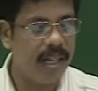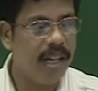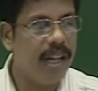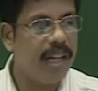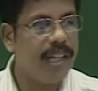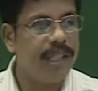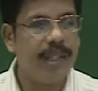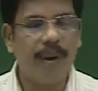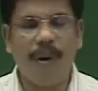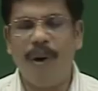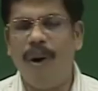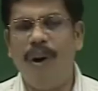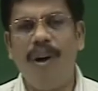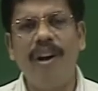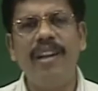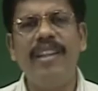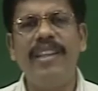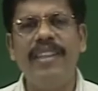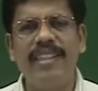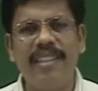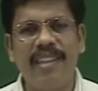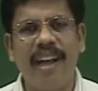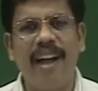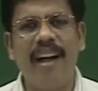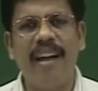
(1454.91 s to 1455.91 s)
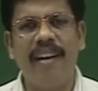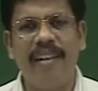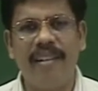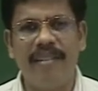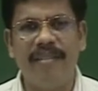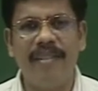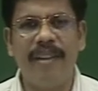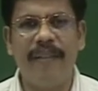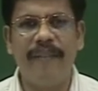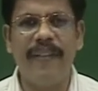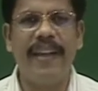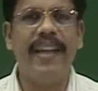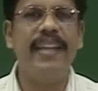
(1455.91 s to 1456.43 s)
So all these are
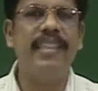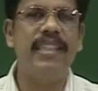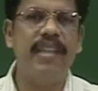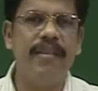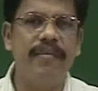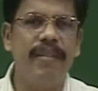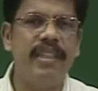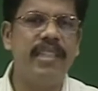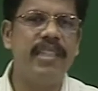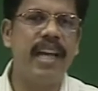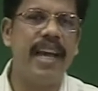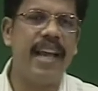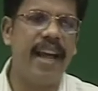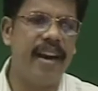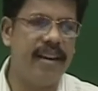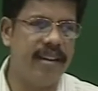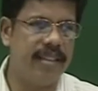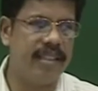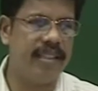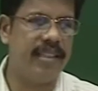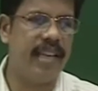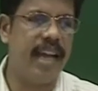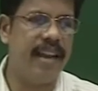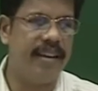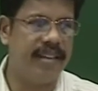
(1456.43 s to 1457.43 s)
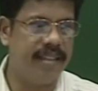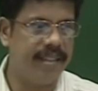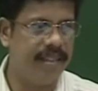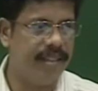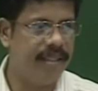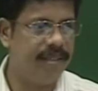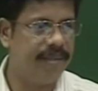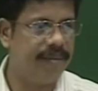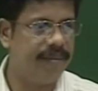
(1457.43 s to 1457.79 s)
the ways in which I understand it.